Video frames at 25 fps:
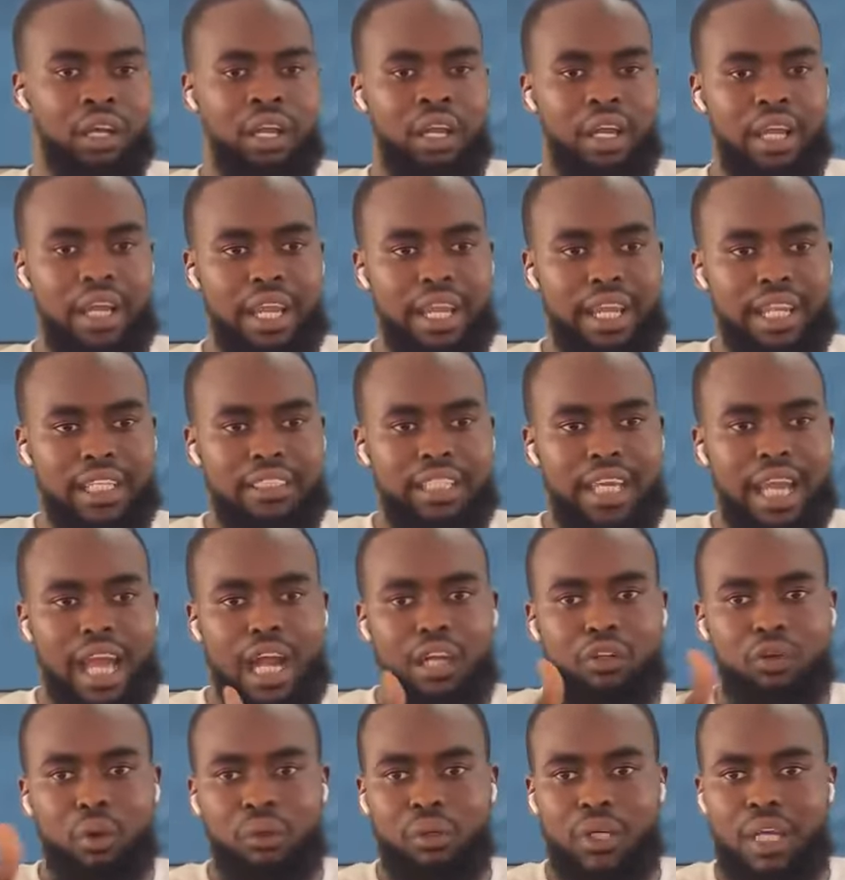He is there
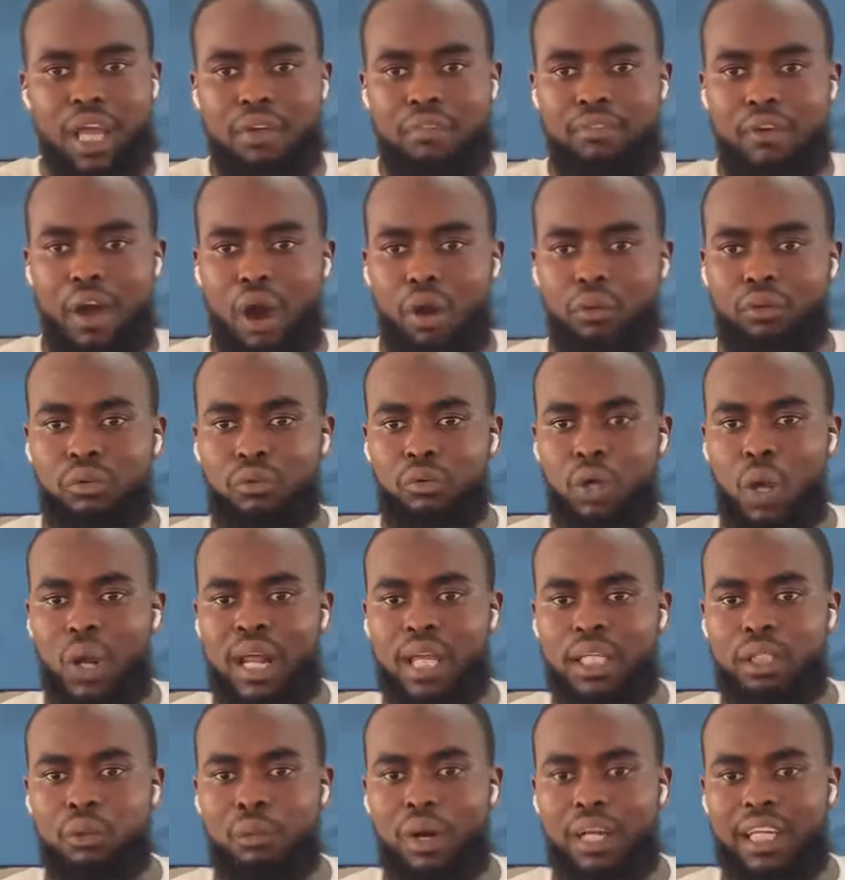to give out
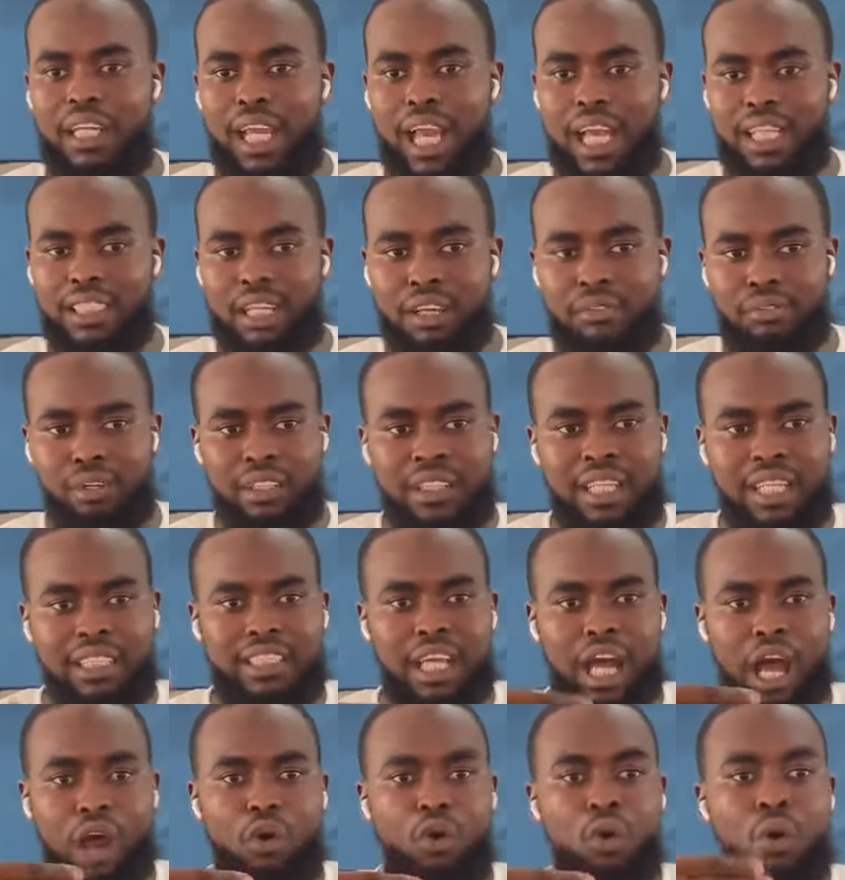knowledge what he has given. These
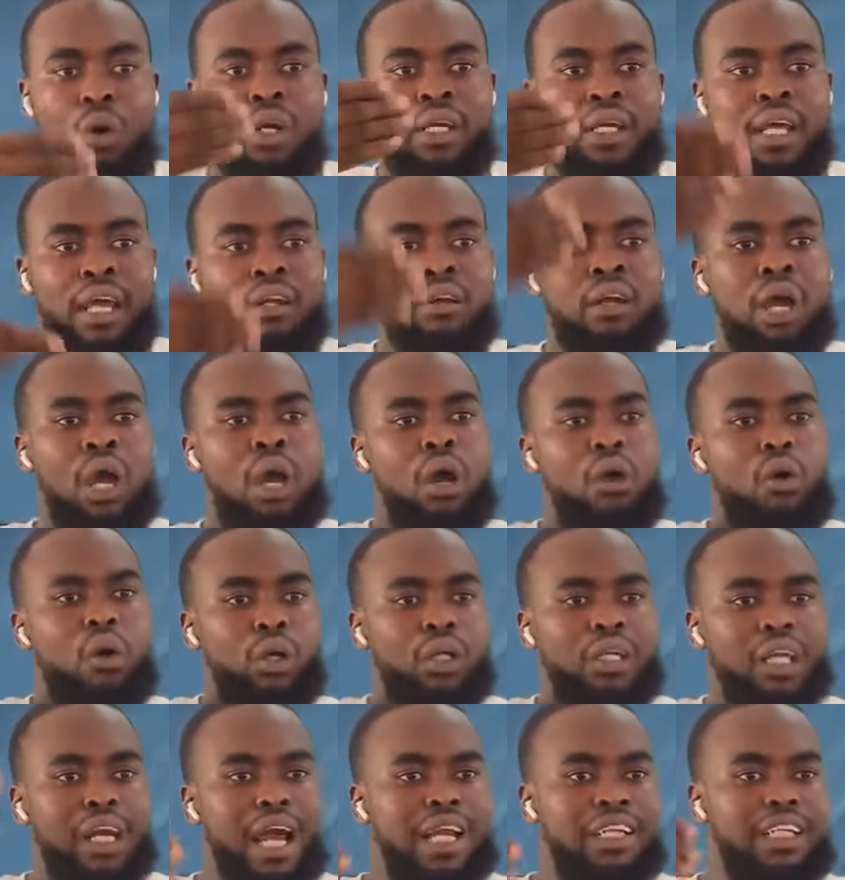are olden or
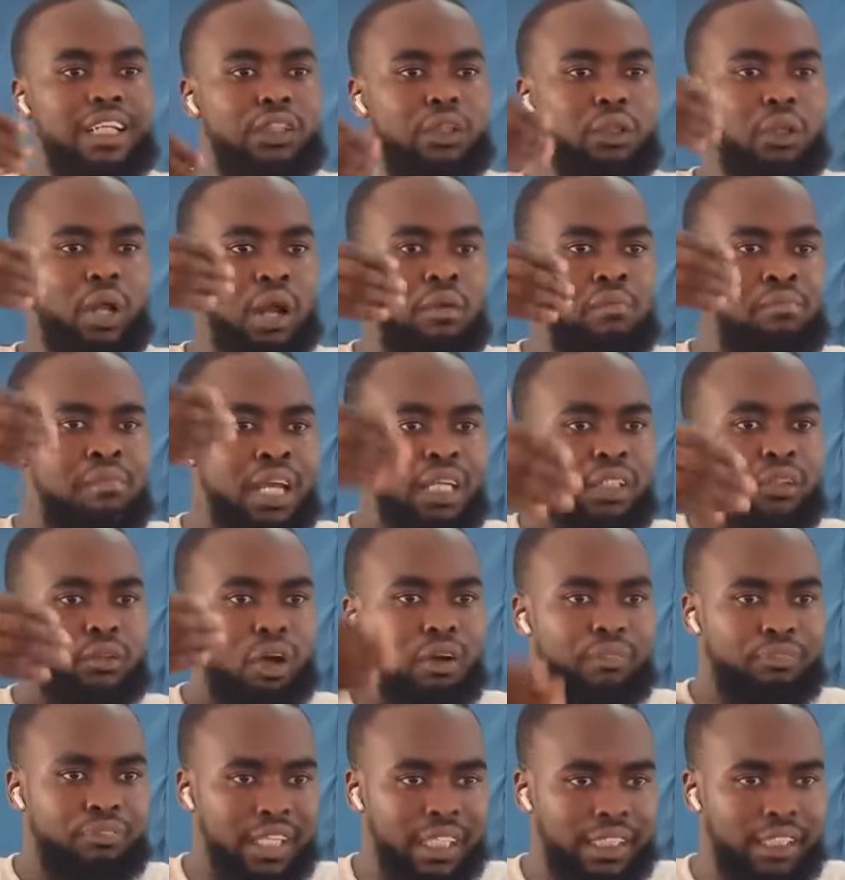traditional means
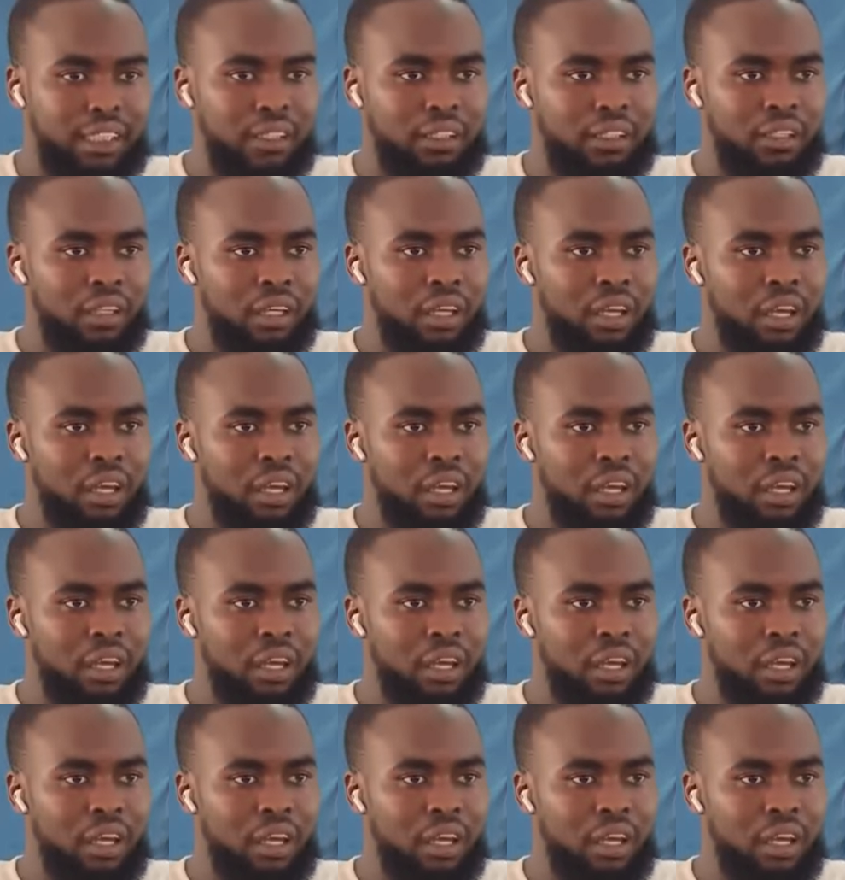of teaching,